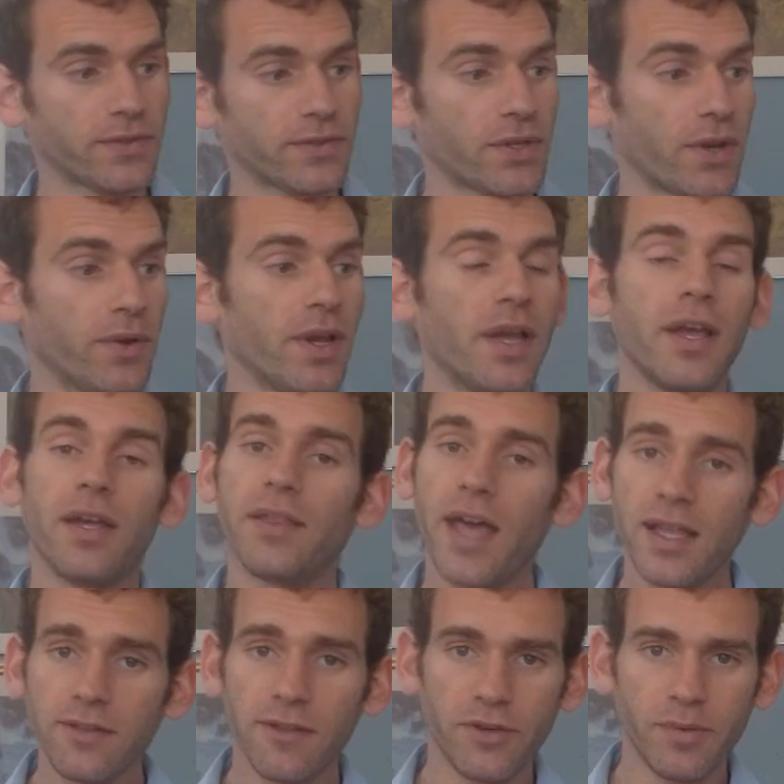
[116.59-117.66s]
So
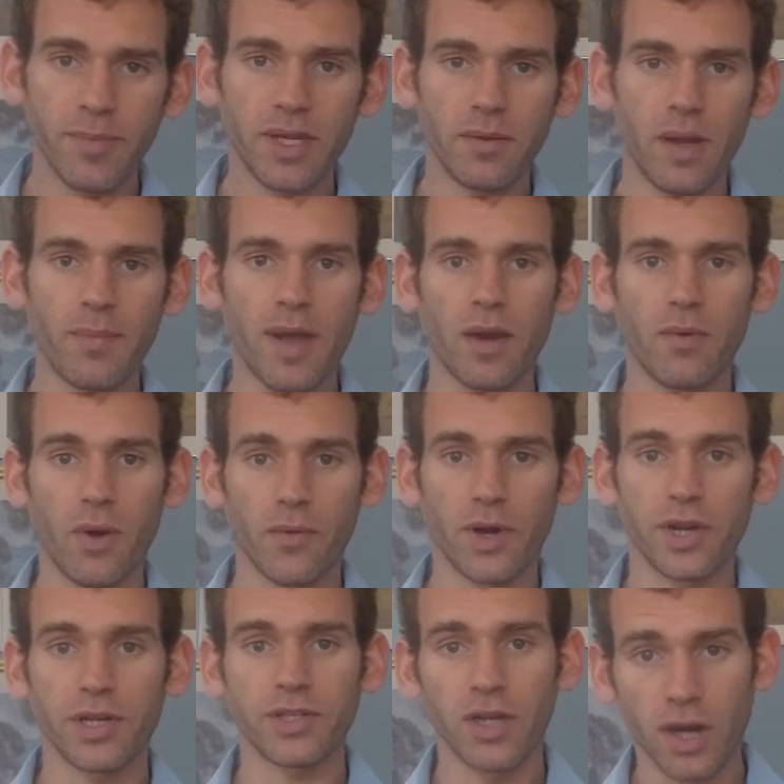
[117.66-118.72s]
that's a little bit about what we're
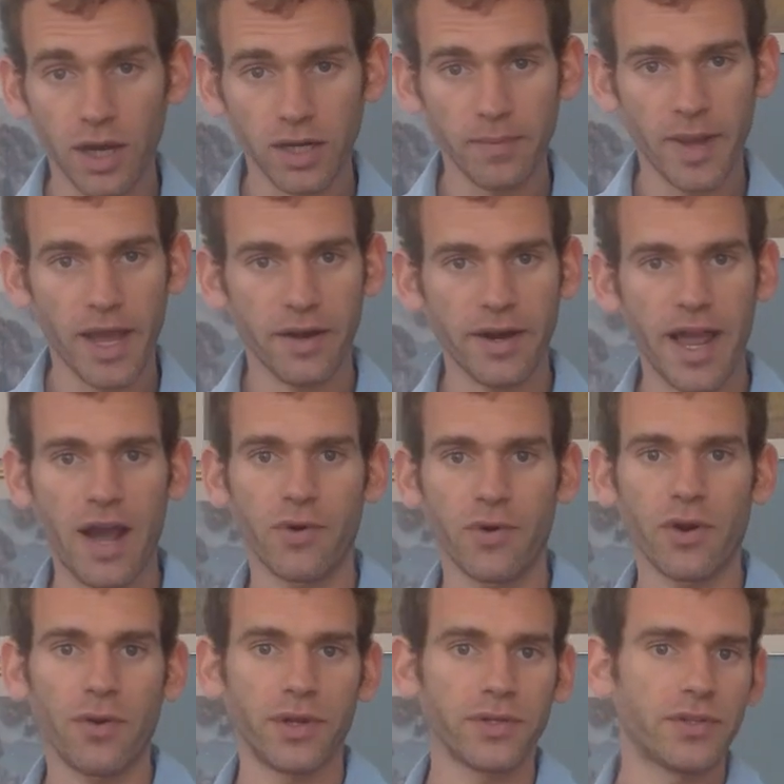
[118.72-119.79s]
going to talk about, how we're
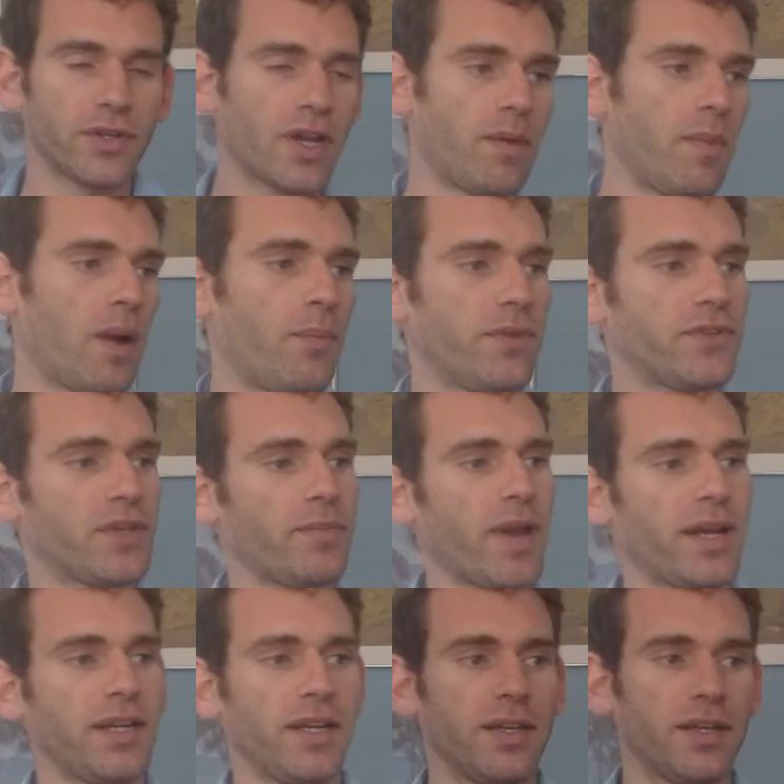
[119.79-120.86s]
going to come up with some
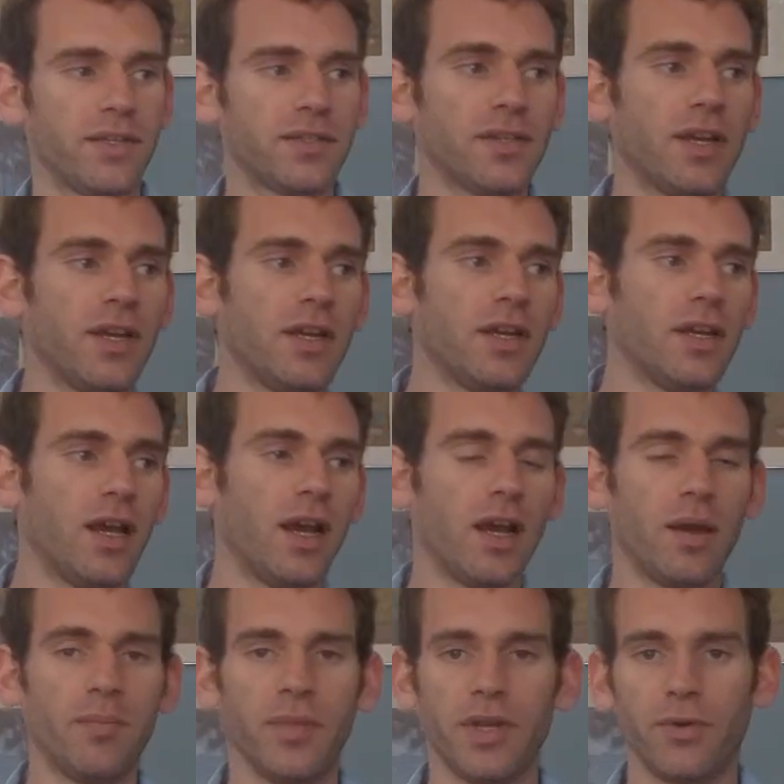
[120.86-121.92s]
ideas
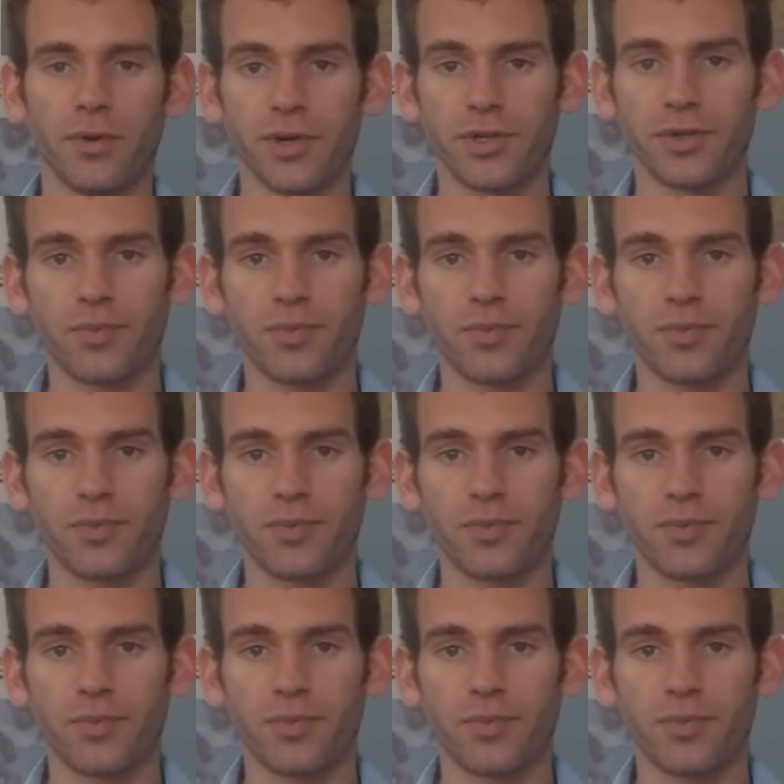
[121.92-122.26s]
in order to